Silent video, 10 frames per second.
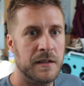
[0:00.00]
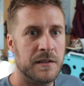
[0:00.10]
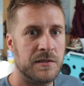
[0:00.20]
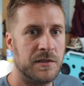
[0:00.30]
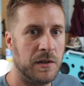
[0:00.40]

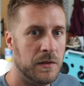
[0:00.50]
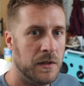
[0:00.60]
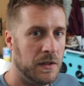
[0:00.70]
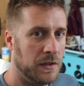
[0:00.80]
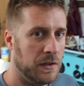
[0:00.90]
So
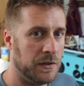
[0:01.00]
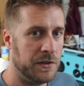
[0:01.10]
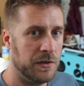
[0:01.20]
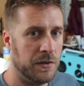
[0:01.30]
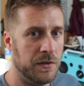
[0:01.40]
all you
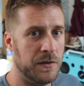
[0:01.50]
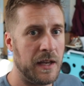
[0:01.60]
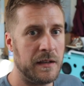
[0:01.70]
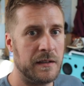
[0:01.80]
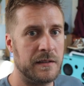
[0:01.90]
do to do
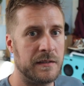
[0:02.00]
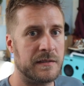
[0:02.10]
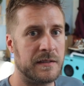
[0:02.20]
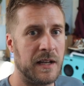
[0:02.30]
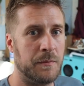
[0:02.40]
that is
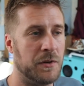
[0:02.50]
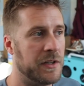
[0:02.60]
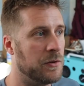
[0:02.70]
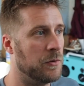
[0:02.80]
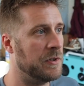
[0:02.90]
top right
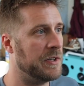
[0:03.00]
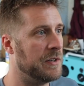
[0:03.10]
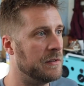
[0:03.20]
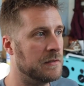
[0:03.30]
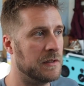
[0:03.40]
corner
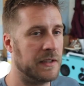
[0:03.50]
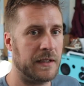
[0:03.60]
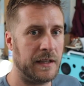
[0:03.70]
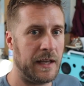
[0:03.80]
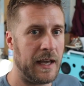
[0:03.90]
here,
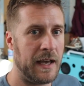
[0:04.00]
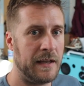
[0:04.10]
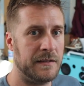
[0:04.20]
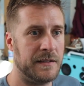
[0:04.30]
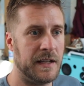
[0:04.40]
click
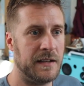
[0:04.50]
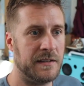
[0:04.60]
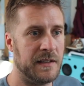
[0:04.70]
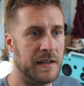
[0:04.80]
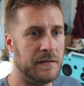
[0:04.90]
add data
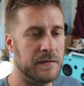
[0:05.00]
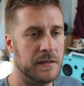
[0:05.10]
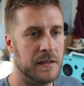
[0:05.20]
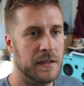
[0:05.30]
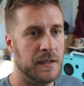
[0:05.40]
set,
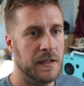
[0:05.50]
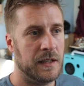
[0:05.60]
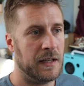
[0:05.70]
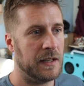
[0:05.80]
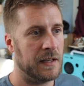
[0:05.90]

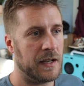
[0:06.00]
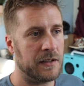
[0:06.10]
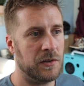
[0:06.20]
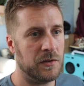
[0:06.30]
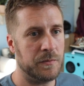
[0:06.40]
and I
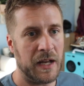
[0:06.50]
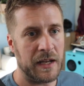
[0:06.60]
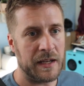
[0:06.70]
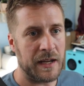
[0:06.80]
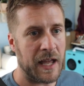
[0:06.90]
called
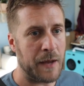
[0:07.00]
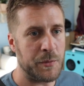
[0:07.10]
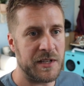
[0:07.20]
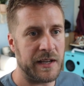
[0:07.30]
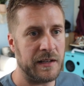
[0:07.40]
mine
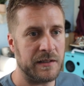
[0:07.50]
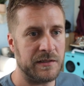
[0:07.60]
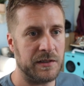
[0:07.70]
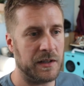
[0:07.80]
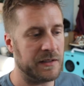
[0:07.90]
app data. So
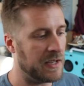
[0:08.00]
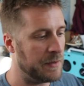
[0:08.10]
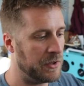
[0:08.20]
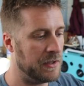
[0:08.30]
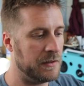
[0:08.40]
you're going to
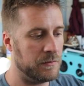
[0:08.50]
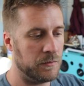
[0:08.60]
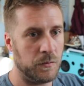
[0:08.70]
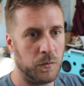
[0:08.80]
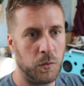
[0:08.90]
type
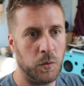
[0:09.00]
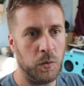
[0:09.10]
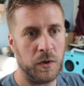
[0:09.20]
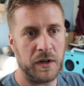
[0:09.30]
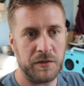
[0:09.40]
in
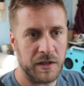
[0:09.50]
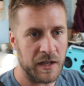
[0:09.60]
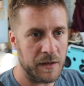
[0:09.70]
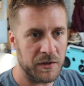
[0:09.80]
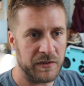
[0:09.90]
whatever the
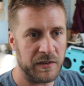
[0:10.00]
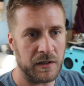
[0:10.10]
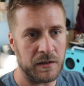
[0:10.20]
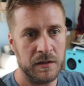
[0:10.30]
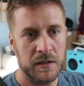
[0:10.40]
name is
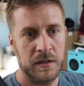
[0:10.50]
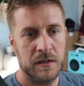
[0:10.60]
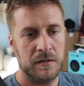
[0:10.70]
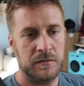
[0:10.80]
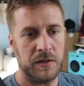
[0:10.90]
here,
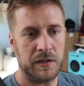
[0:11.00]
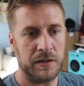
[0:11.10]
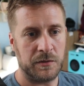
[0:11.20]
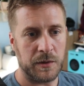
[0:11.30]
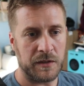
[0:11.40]
following
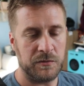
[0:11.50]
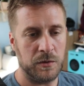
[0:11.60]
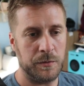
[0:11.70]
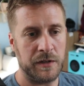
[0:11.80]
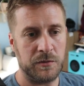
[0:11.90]
the correct
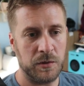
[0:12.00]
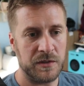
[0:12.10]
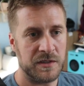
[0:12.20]
format, of course.